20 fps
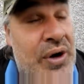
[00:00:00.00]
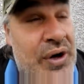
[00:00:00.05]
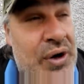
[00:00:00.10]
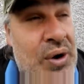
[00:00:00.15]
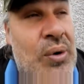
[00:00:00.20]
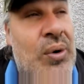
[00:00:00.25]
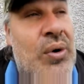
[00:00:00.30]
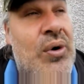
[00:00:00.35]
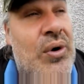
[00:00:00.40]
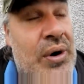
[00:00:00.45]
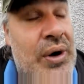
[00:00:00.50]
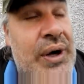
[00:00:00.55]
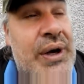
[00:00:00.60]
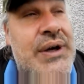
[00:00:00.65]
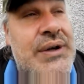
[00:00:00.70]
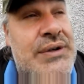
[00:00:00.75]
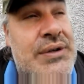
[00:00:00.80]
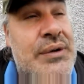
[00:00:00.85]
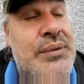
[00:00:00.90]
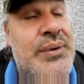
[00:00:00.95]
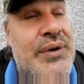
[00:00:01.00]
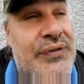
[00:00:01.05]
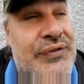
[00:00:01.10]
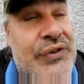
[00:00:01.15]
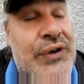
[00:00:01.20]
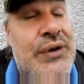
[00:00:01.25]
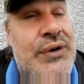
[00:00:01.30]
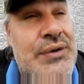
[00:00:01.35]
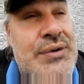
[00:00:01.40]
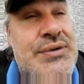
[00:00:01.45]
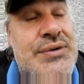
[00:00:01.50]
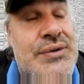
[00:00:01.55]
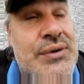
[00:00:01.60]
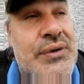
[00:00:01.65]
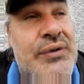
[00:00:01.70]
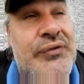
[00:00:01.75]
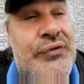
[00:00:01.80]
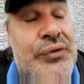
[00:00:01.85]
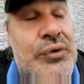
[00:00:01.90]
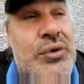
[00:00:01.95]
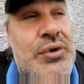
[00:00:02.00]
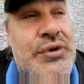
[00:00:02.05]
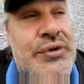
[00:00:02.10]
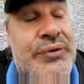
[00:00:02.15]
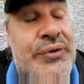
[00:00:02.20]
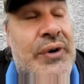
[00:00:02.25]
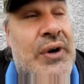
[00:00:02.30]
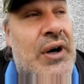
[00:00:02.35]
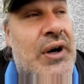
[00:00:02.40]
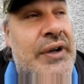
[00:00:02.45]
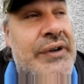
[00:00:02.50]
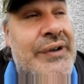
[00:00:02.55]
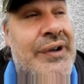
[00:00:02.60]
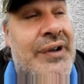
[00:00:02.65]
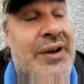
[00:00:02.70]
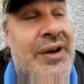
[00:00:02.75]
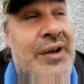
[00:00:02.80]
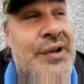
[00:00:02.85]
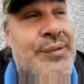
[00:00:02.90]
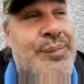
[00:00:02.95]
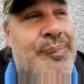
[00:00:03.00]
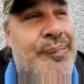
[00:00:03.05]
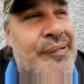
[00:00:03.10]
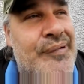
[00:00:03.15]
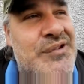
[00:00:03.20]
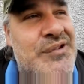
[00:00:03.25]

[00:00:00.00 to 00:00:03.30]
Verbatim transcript: we're going to refuse to enforce fraud laws,